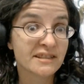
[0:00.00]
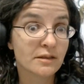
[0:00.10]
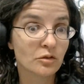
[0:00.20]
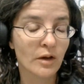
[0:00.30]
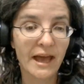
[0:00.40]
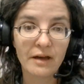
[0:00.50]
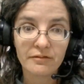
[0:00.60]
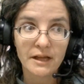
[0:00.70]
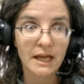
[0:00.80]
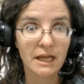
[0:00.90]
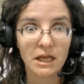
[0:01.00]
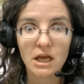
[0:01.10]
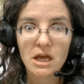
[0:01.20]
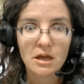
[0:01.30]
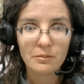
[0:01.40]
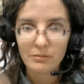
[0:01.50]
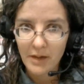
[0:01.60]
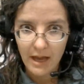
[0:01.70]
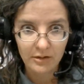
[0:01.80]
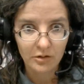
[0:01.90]
So they'll have like
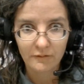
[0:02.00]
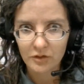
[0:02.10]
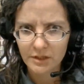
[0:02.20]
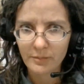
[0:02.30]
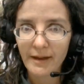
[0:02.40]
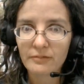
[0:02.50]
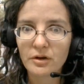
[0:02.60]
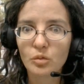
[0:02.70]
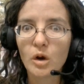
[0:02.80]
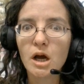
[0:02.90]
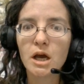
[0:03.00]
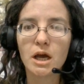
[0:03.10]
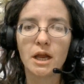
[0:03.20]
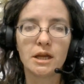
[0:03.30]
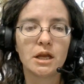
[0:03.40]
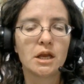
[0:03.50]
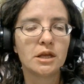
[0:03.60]
Matt University Maverick 1,